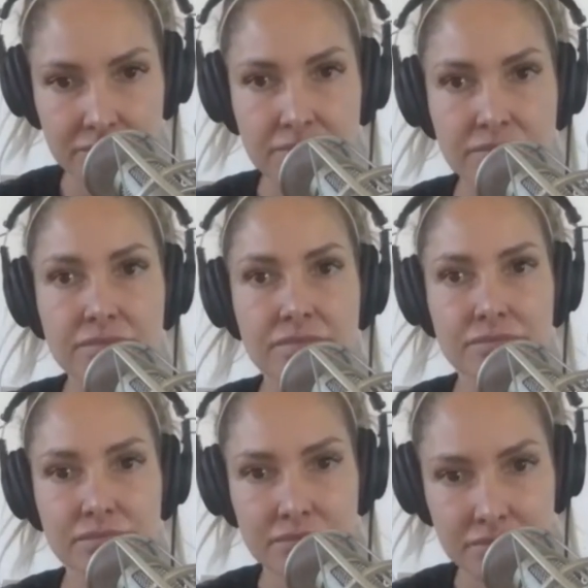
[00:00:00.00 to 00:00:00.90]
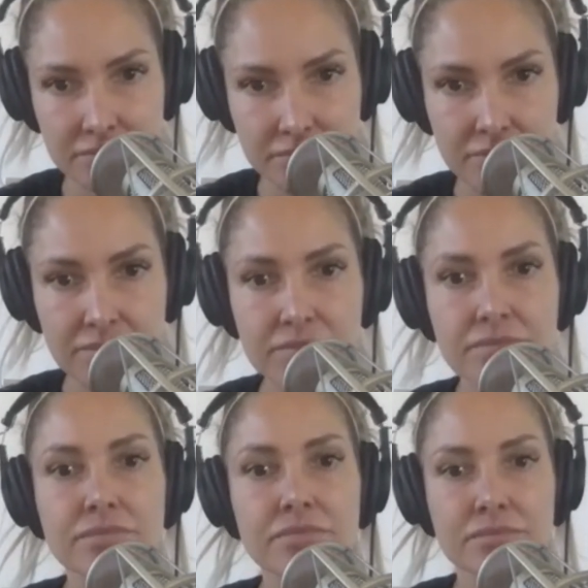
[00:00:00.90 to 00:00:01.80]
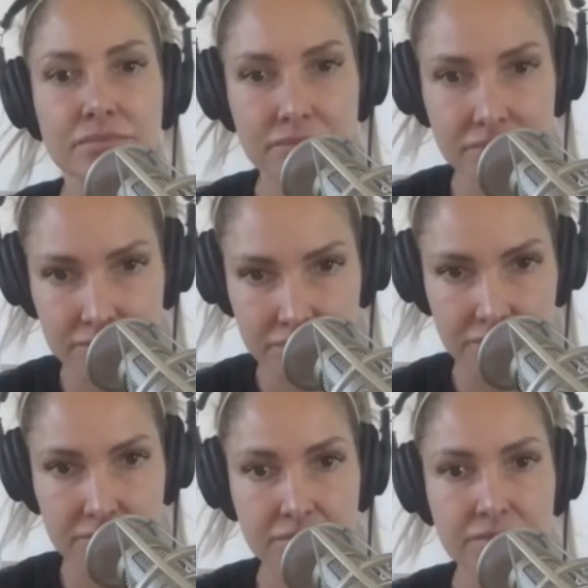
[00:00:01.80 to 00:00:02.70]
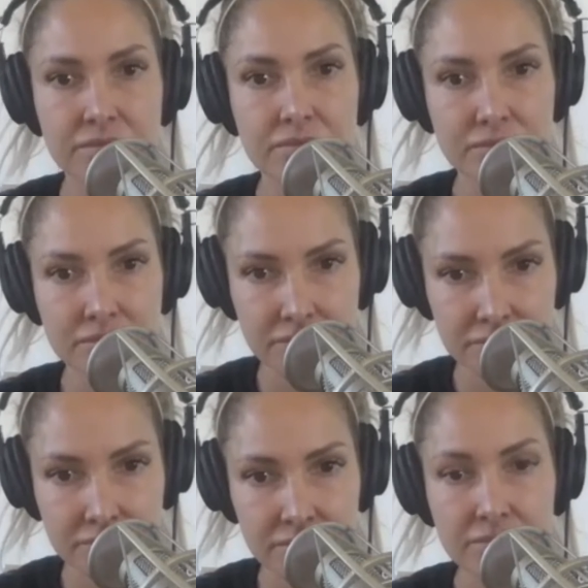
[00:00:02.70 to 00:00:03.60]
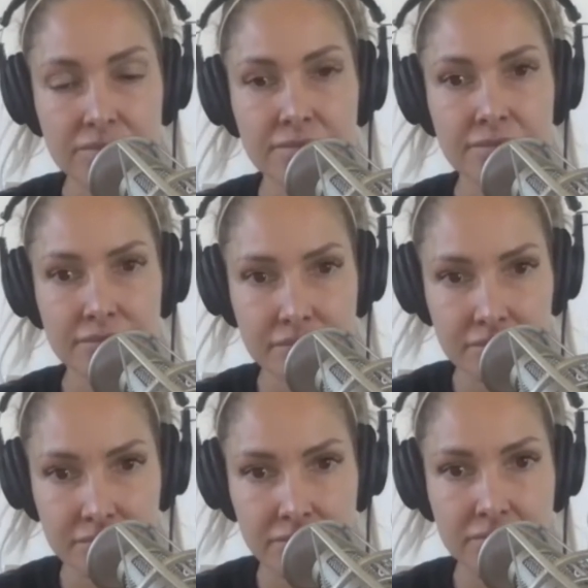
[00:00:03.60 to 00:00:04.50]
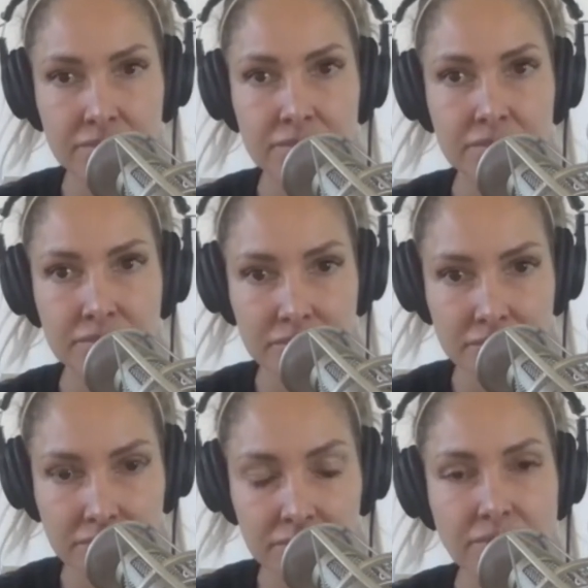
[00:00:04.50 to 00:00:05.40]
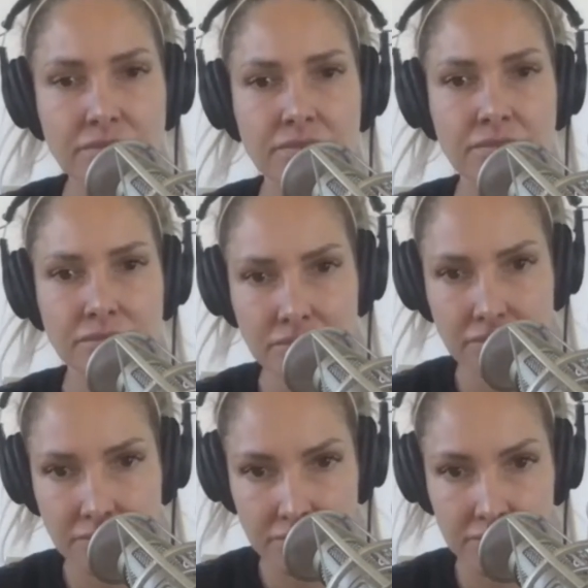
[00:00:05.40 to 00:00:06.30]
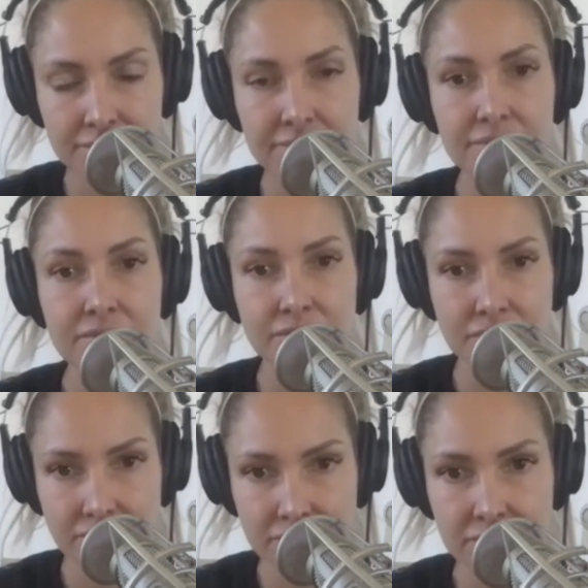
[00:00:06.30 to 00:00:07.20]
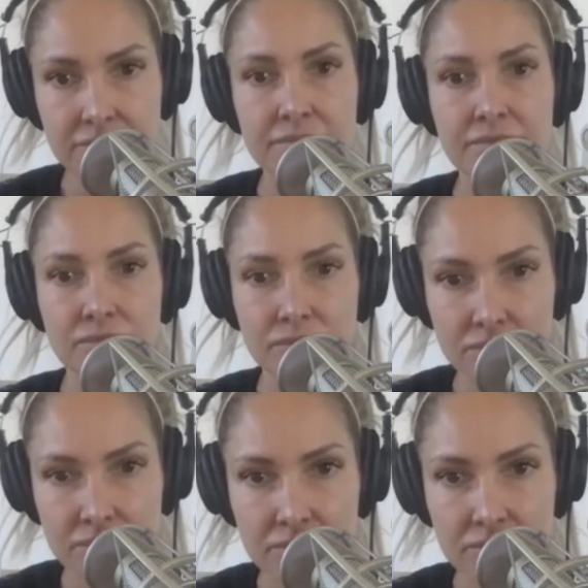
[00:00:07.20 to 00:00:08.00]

No words are spoken by the person on screen.